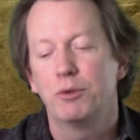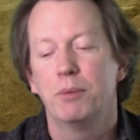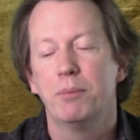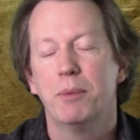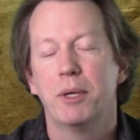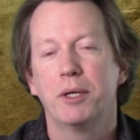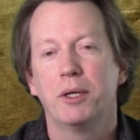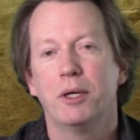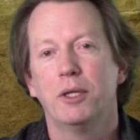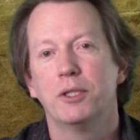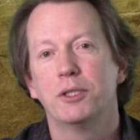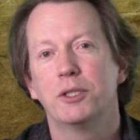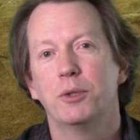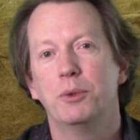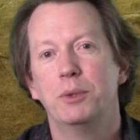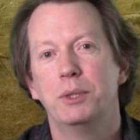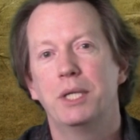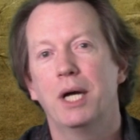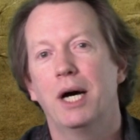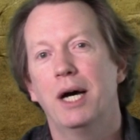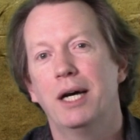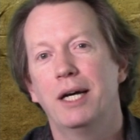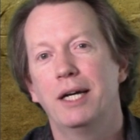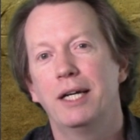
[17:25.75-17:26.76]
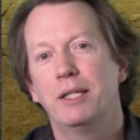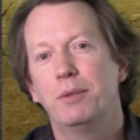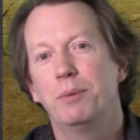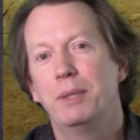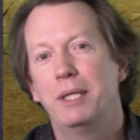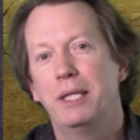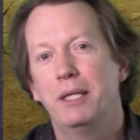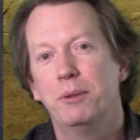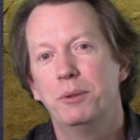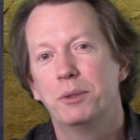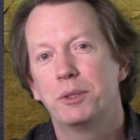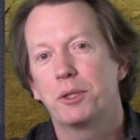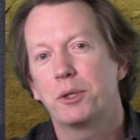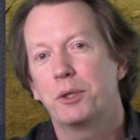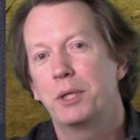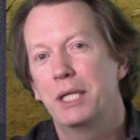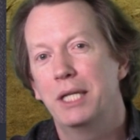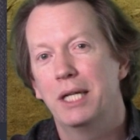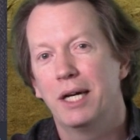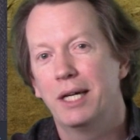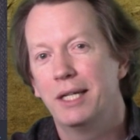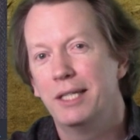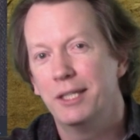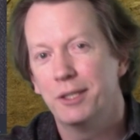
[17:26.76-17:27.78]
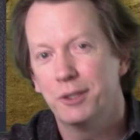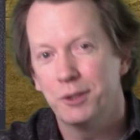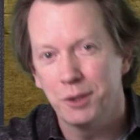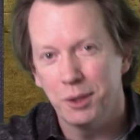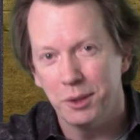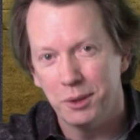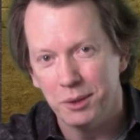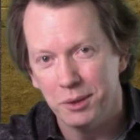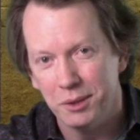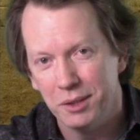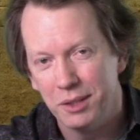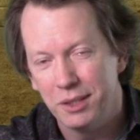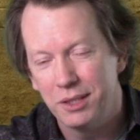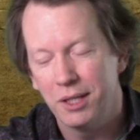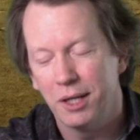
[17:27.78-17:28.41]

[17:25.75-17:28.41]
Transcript: Riemann also died when he was 39 years old.